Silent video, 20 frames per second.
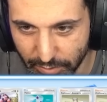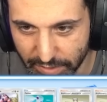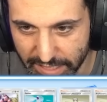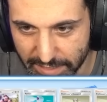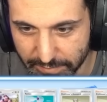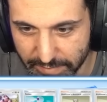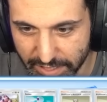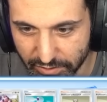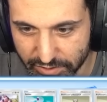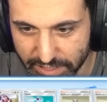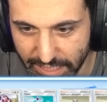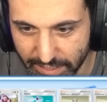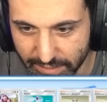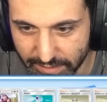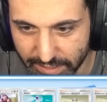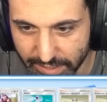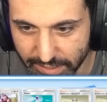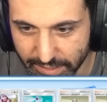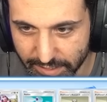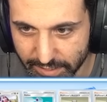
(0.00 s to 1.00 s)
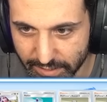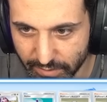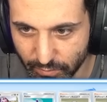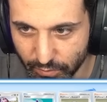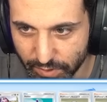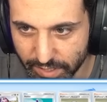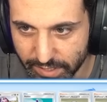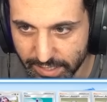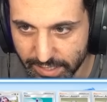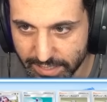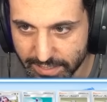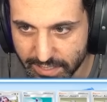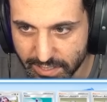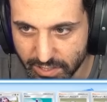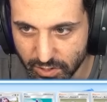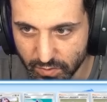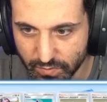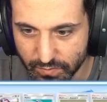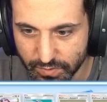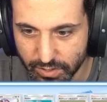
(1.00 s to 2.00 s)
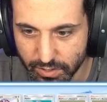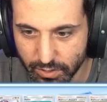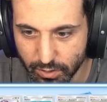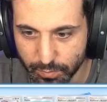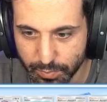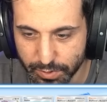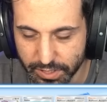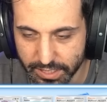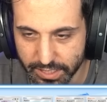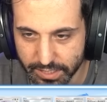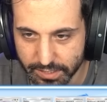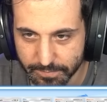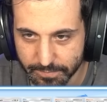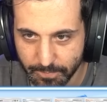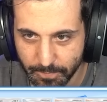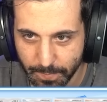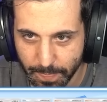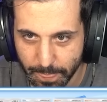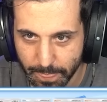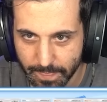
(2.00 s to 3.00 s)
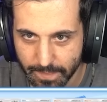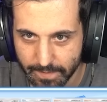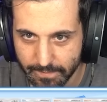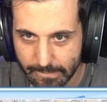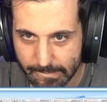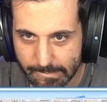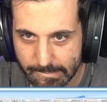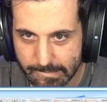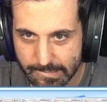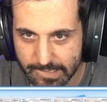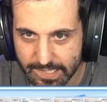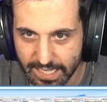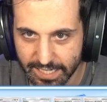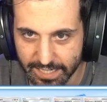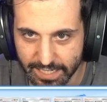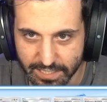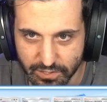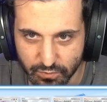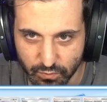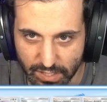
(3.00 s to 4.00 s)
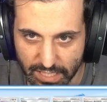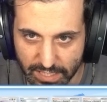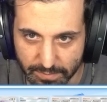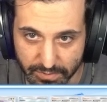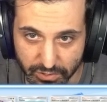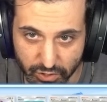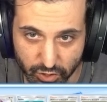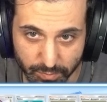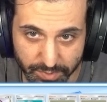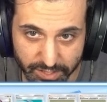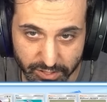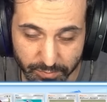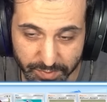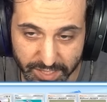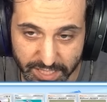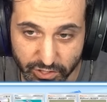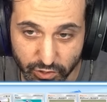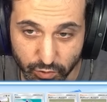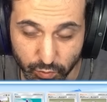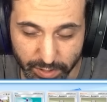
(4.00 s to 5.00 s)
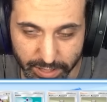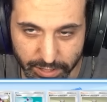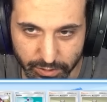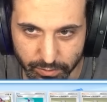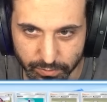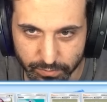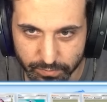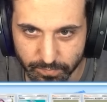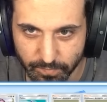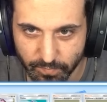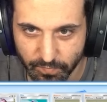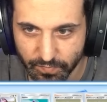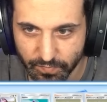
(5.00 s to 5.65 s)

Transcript: got a Miltank lead here with a silver opening against what I'm assuming to be Suicune.